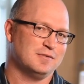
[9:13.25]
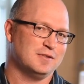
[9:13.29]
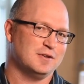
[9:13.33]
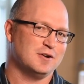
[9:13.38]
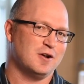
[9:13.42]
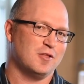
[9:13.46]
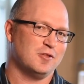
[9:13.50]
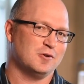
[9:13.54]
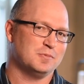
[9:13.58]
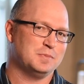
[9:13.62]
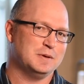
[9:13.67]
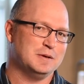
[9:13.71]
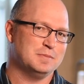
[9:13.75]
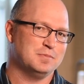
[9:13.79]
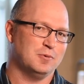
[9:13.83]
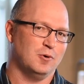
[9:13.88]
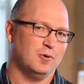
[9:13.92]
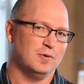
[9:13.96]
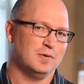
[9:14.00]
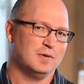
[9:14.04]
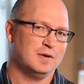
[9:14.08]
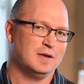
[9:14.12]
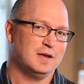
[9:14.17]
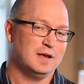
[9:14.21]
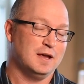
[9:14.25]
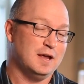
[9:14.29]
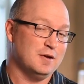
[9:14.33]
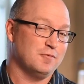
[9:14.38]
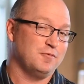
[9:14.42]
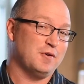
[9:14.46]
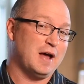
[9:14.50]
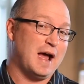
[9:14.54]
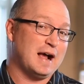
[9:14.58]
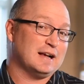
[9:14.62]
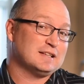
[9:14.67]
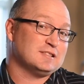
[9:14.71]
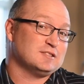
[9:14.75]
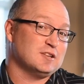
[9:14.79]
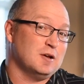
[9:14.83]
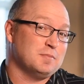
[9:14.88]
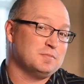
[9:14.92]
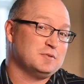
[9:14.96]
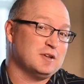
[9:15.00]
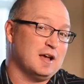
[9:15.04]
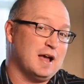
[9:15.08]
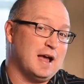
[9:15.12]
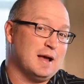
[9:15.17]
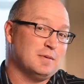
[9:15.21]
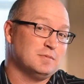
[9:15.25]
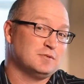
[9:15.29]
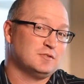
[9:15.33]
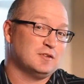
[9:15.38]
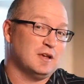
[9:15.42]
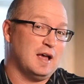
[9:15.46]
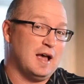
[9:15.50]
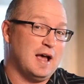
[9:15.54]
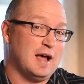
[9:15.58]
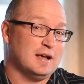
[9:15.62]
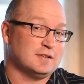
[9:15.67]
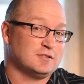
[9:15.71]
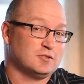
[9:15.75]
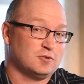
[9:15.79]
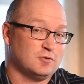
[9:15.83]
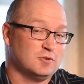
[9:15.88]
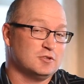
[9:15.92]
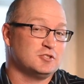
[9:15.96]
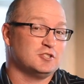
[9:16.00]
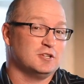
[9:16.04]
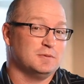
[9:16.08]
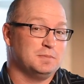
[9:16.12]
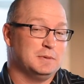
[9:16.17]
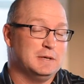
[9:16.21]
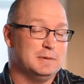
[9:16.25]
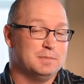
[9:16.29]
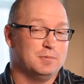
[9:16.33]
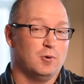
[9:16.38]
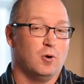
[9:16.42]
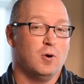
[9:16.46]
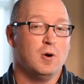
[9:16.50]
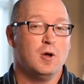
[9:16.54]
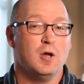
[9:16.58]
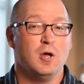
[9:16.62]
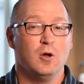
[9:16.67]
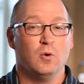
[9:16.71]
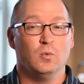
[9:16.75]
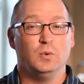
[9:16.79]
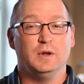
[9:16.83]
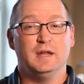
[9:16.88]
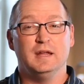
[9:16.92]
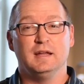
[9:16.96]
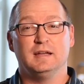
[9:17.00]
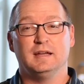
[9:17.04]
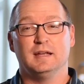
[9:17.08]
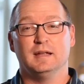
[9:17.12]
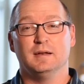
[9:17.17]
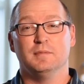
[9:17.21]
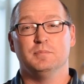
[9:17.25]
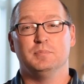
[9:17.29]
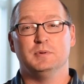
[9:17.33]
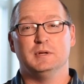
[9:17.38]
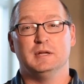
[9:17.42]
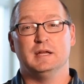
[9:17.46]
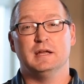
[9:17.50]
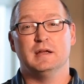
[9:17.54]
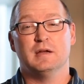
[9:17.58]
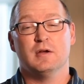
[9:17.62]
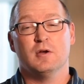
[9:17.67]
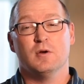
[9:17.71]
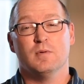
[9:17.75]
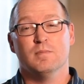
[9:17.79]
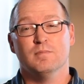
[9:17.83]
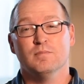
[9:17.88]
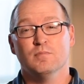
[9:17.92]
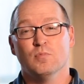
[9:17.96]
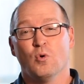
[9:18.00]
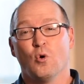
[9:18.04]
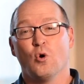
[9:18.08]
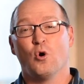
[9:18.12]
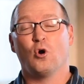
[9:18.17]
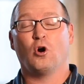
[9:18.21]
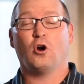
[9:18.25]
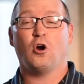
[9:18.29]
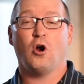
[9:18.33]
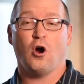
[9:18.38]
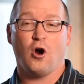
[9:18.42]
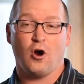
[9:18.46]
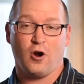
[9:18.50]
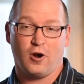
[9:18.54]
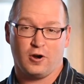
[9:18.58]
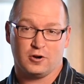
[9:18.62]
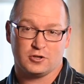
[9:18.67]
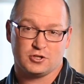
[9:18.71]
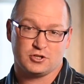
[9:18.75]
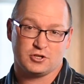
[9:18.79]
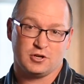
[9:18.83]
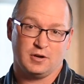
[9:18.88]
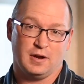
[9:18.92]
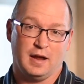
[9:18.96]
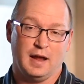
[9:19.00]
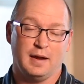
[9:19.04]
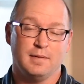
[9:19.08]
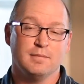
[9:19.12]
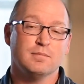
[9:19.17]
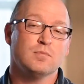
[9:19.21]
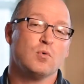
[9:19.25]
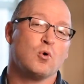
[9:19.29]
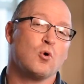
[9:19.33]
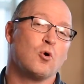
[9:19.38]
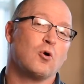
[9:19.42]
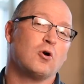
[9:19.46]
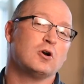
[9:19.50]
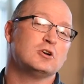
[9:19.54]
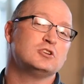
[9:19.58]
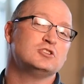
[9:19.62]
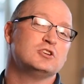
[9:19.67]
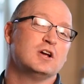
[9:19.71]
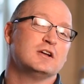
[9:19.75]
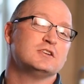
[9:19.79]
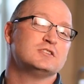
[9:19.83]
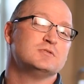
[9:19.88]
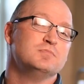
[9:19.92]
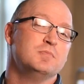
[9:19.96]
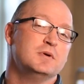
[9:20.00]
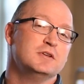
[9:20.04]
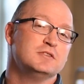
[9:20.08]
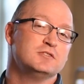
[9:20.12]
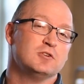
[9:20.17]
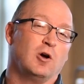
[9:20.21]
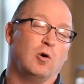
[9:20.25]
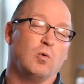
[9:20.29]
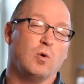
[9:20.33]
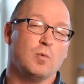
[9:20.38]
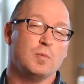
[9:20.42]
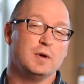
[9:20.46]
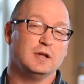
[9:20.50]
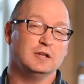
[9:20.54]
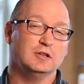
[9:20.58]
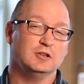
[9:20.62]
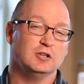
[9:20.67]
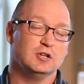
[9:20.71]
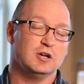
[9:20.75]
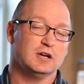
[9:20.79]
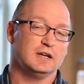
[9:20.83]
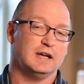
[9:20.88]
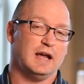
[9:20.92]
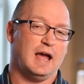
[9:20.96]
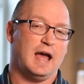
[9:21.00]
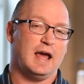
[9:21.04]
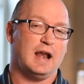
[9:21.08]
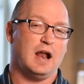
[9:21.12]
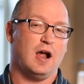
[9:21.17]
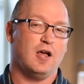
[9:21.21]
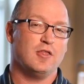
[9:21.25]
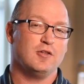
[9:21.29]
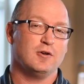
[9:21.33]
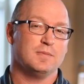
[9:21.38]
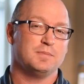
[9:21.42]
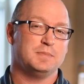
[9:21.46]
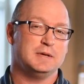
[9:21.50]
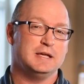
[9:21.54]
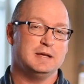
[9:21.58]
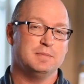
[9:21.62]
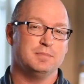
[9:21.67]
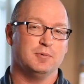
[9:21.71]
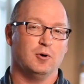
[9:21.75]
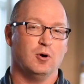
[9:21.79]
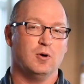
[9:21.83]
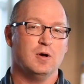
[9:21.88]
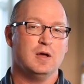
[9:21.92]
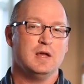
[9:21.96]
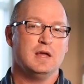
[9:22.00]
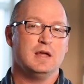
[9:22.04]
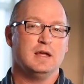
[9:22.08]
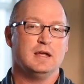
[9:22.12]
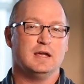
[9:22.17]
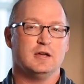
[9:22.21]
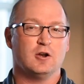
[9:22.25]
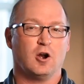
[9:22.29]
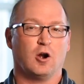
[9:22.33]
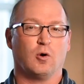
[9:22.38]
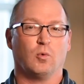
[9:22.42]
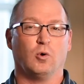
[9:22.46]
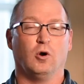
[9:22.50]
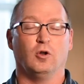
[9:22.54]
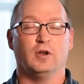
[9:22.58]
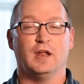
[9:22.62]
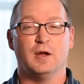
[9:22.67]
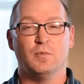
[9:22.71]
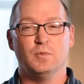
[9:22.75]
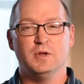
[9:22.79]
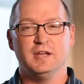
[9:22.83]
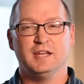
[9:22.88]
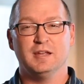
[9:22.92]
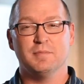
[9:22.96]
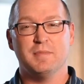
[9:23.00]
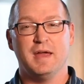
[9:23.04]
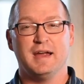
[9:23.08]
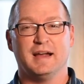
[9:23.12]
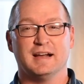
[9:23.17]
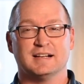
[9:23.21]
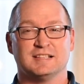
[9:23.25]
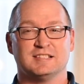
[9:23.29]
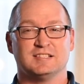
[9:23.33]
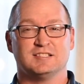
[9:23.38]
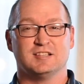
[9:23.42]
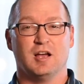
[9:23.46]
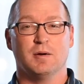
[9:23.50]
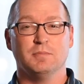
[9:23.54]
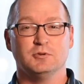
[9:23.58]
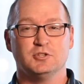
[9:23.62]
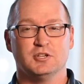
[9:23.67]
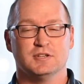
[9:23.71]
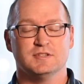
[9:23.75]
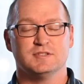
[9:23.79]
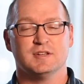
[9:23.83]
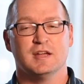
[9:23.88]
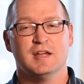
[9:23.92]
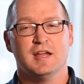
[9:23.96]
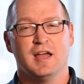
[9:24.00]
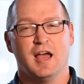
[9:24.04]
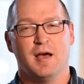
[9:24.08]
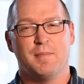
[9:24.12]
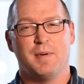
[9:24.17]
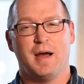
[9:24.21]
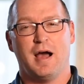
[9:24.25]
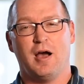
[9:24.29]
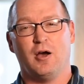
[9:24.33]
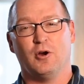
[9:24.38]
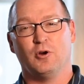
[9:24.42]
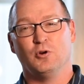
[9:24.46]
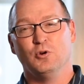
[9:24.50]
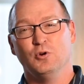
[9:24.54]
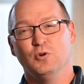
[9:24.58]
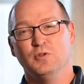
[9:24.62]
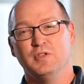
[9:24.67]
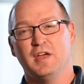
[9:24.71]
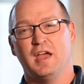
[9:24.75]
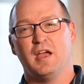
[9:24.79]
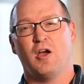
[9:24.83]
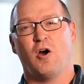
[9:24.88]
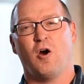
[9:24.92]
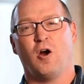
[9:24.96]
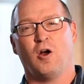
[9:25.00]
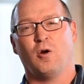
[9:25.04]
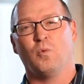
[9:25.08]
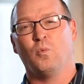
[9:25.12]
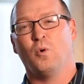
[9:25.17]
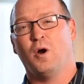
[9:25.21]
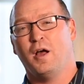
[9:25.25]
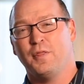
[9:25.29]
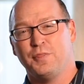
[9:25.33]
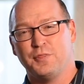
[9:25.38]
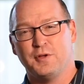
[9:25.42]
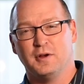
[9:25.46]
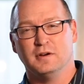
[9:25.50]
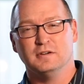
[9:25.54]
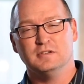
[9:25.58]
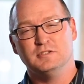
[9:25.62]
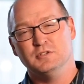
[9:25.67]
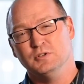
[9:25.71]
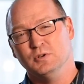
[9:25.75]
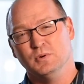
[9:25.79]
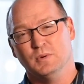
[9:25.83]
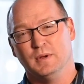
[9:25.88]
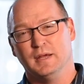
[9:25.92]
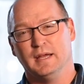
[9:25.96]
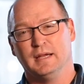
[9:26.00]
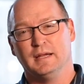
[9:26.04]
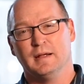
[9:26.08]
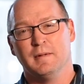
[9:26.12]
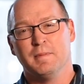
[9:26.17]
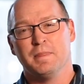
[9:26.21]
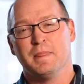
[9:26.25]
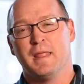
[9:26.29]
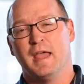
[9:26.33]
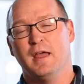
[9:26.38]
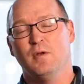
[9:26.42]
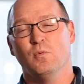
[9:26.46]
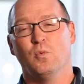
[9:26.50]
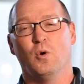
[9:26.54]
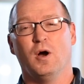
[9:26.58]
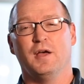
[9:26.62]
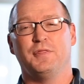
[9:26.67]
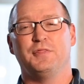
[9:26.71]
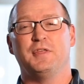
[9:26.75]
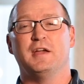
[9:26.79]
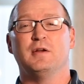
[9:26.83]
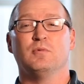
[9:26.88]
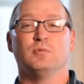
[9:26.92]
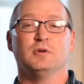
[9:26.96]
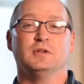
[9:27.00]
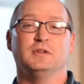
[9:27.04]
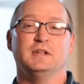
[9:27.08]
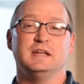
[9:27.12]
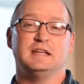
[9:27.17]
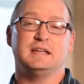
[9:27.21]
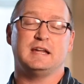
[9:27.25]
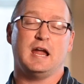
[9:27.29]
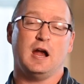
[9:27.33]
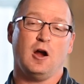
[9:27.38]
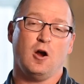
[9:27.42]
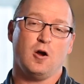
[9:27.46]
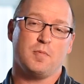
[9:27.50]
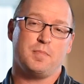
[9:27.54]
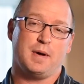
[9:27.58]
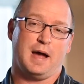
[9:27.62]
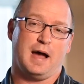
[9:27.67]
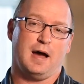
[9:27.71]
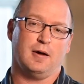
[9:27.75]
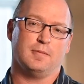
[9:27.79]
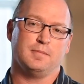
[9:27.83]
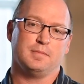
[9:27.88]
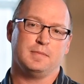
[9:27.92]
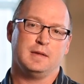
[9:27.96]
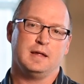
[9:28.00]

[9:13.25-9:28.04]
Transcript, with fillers: than other people. In fact, sometimes as Christian people, we can be more harsh and more judgmental when we look at other people in our world. And we can make assumptions about who they are, what they're doing, and what they really care about,